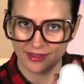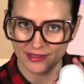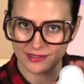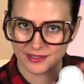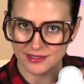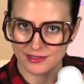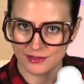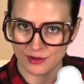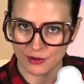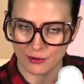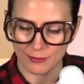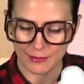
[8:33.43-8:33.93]
this
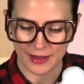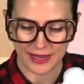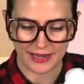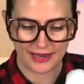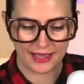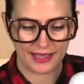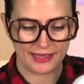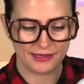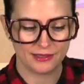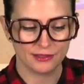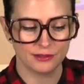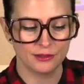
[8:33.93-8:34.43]
snowman
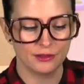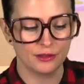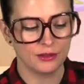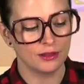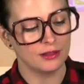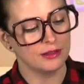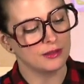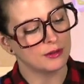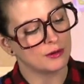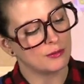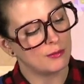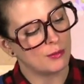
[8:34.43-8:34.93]
head to look
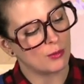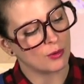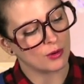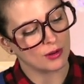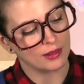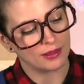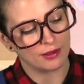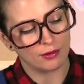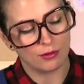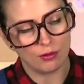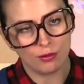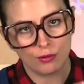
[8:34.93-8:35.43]
a little more
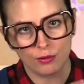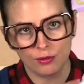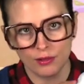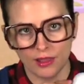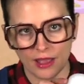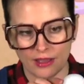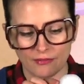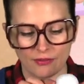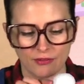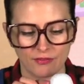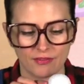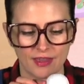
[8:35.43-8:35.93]
like
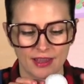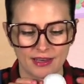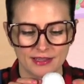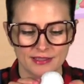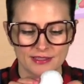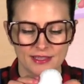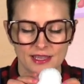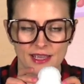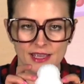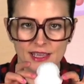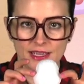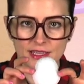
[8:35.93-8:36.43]
Olaf. I've got
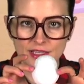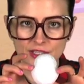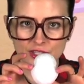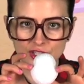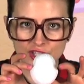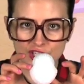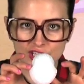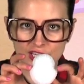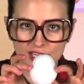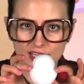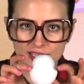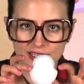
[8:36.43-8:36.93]
his
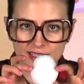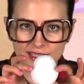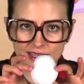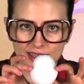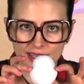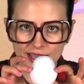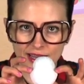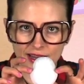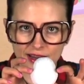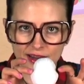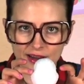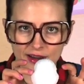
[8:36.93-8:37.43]
cheeks
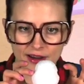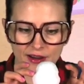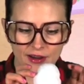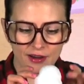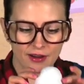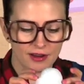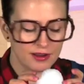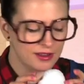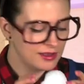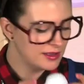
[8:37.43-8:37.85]
there.